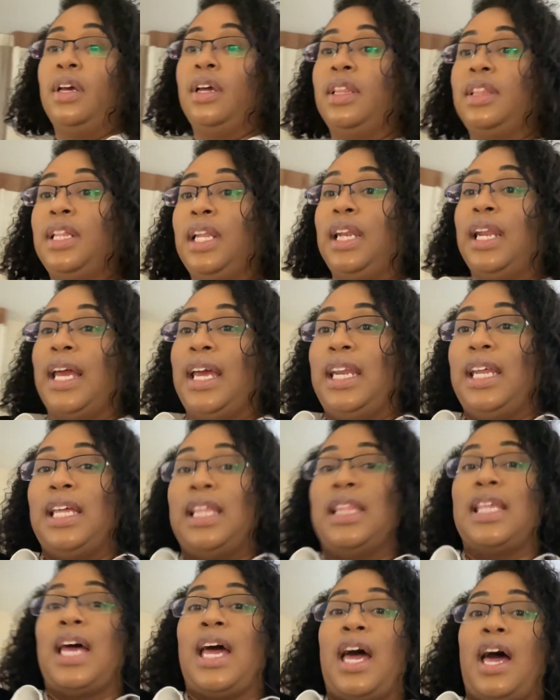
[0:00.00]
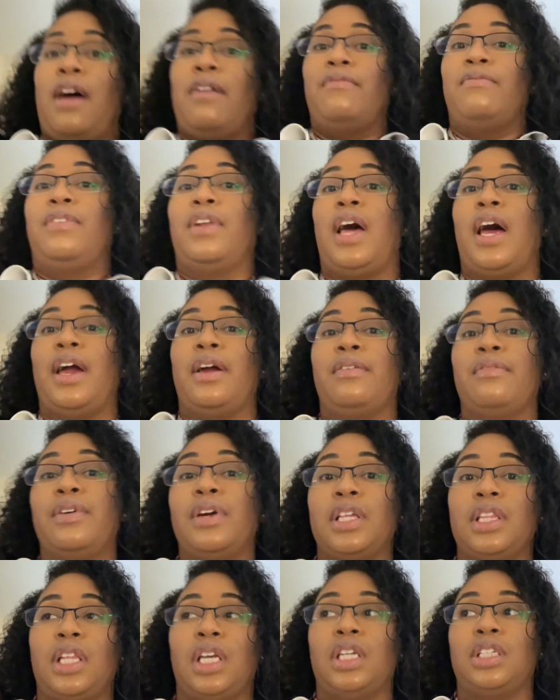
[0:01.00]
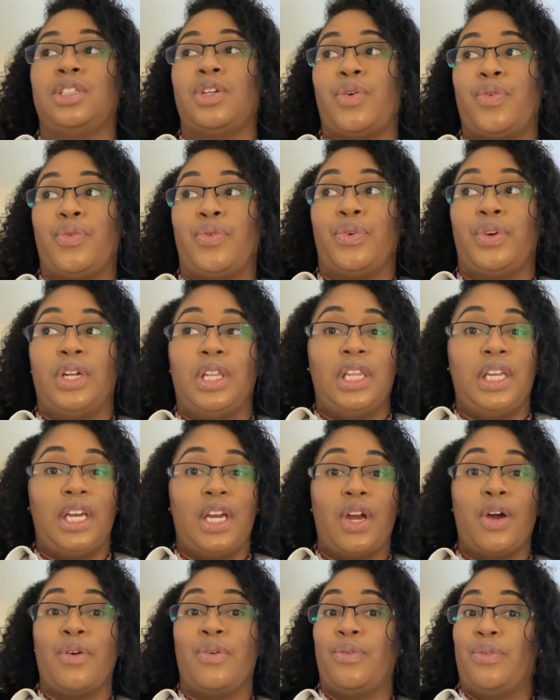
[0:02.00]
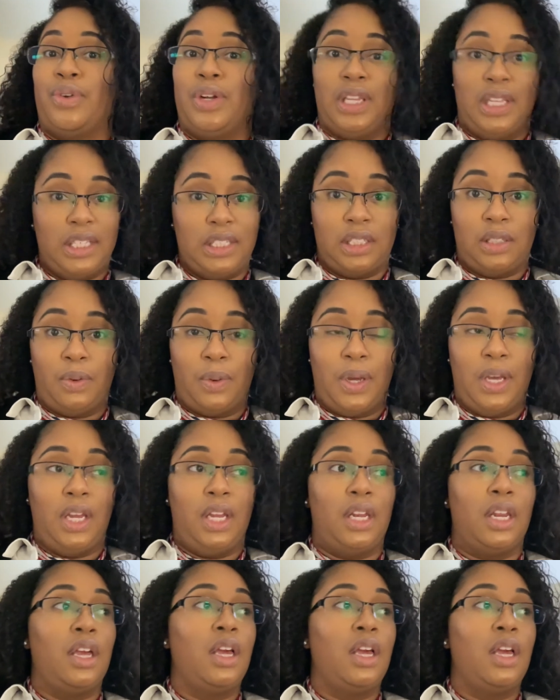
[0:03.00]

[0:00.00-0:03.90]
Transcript: The lady that I'm flying with is really sweet.